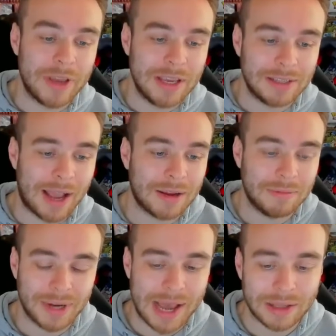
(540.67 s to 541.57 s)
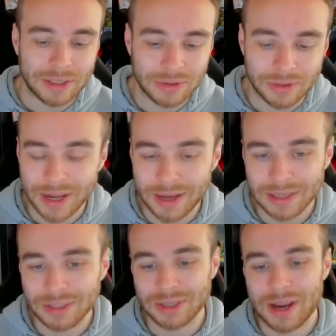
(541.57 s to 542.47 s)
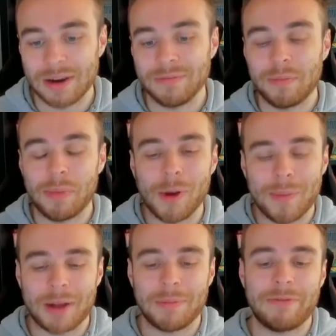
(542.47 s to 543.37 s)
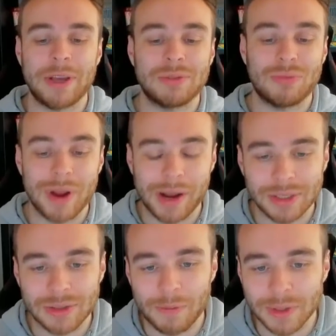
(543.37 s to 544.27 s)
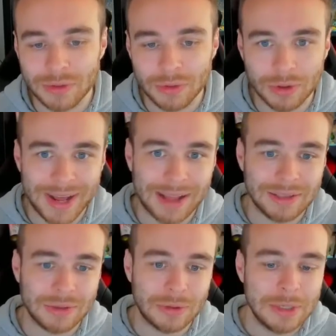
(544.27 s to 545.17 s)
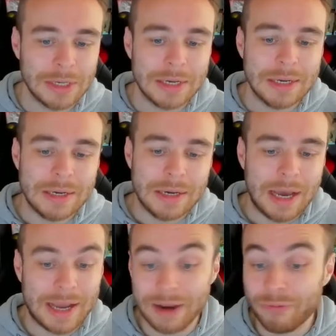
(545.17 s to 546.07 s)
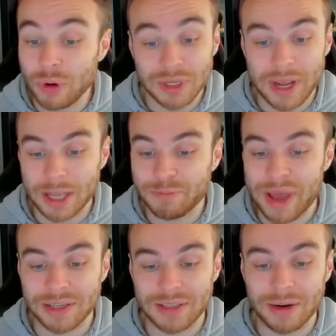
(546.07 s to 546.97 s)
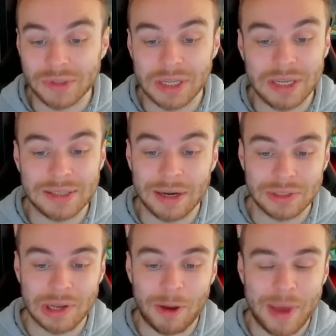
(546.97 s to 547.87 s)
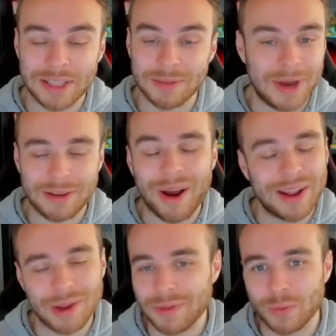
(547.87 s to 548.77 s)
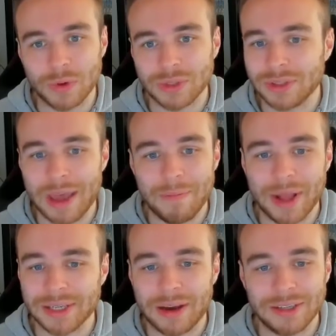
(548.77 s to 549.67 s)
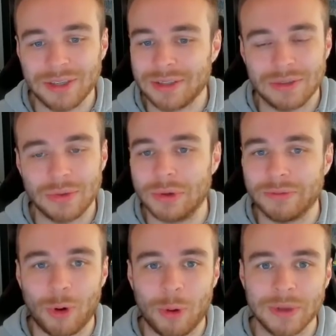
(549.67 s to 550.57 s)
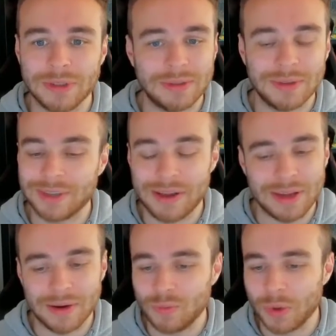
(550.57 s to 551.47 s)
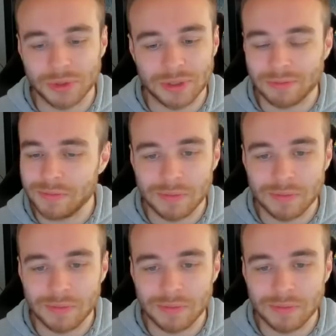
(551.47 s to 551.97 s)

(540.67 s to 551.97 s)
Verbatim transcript: Isak and McAllister, and yeah, it's just kind of blown back in my face, really. It's not been too good at all. Again, if Wilson gets benched, then obviously Isak looks a lot better, but I don't think Wilson's getting benched now. He's just in too good form. So I think Wilson